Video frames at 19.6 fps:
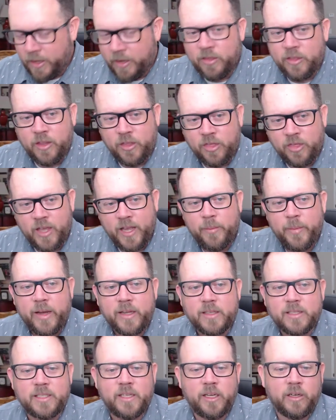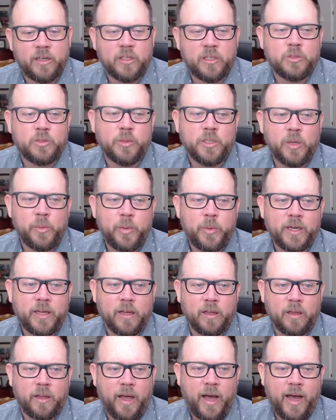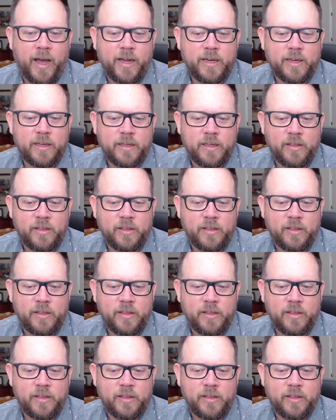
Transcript: The thing about stickers, when you're putting a lot,